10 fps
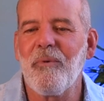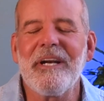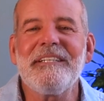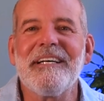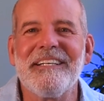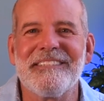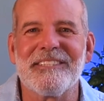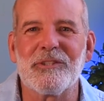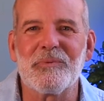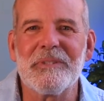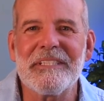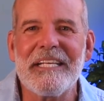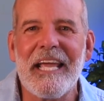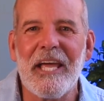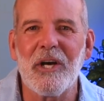what it does is it
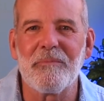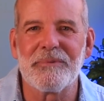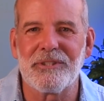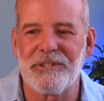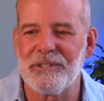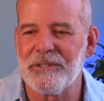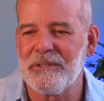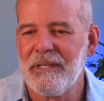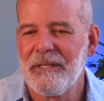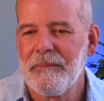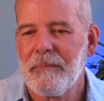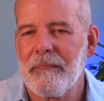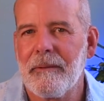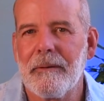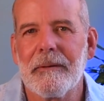really helps to
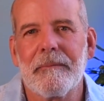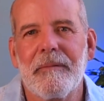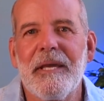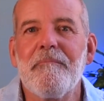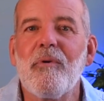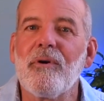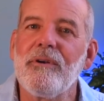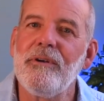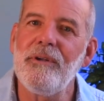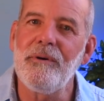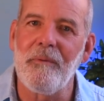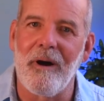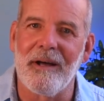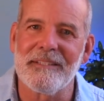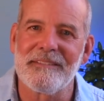get more
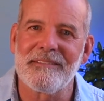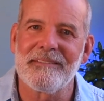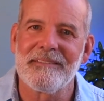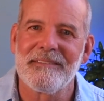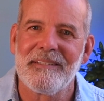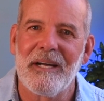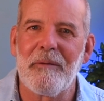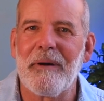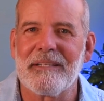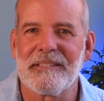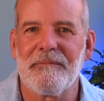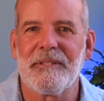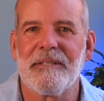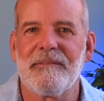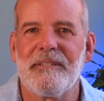nuanced about some
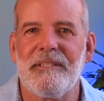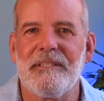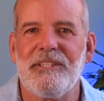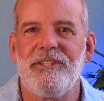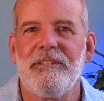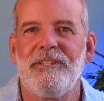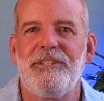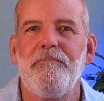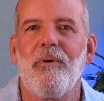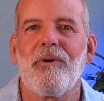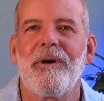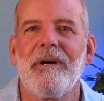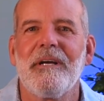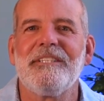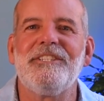of the
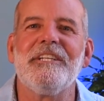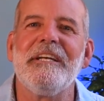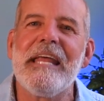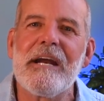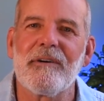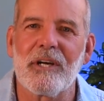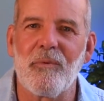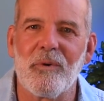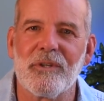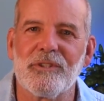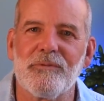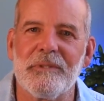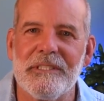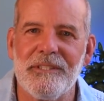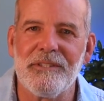more generic words
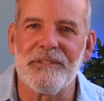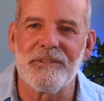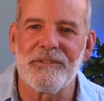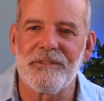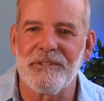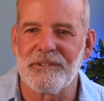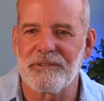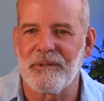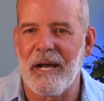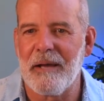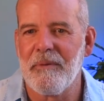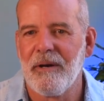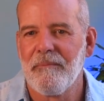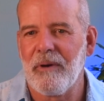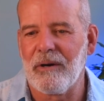we use to describe
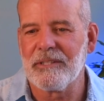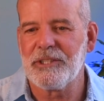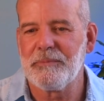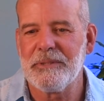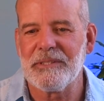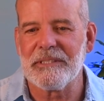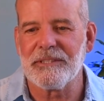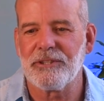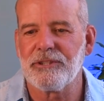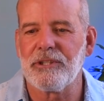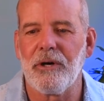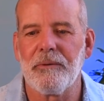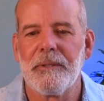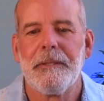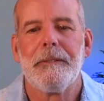our experience.
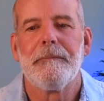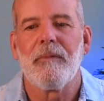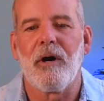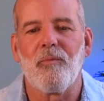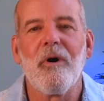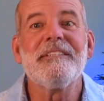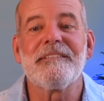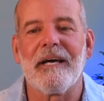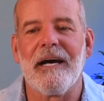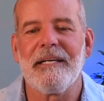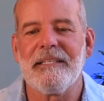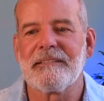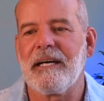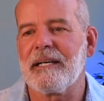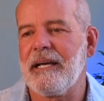So on one side,
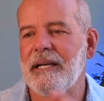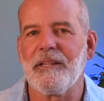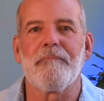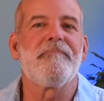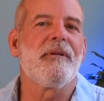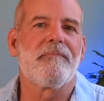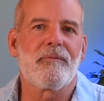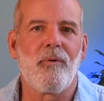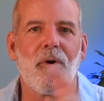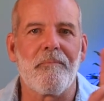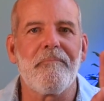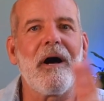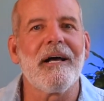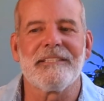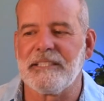it's got kind of the quote,
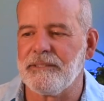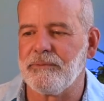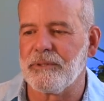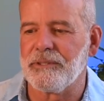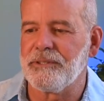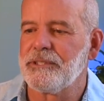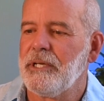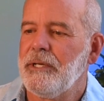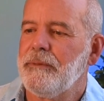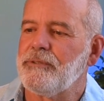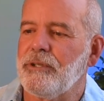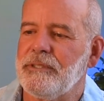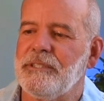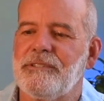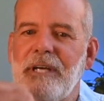positive words. So
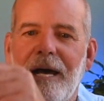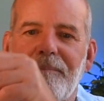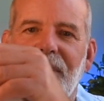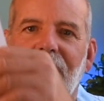in this top